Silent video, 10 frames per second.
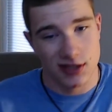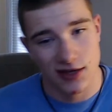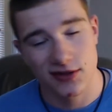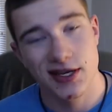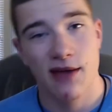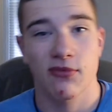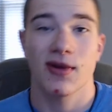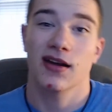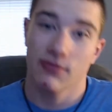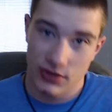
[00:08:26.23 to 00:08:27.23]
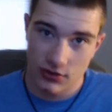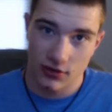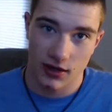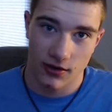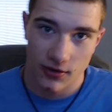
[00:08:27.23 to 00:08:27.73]
on the top of my computer
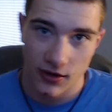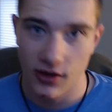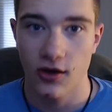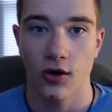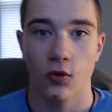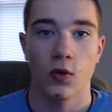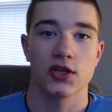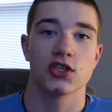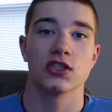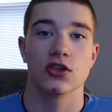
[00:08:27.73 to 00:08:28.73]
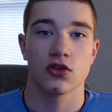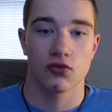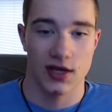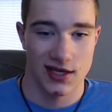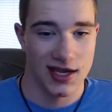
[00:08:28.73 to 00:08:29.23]
now, which is
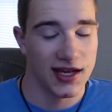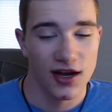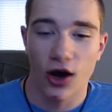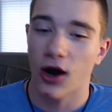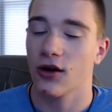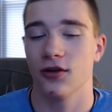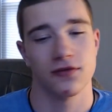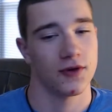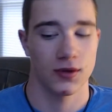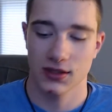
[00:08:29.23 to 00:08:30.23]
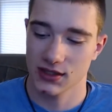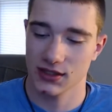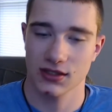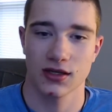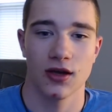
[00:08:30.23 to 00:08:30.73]
great. And it
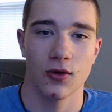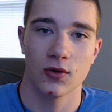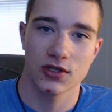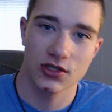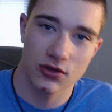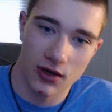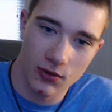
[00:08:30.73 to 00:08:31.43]
autofocuses, which is great.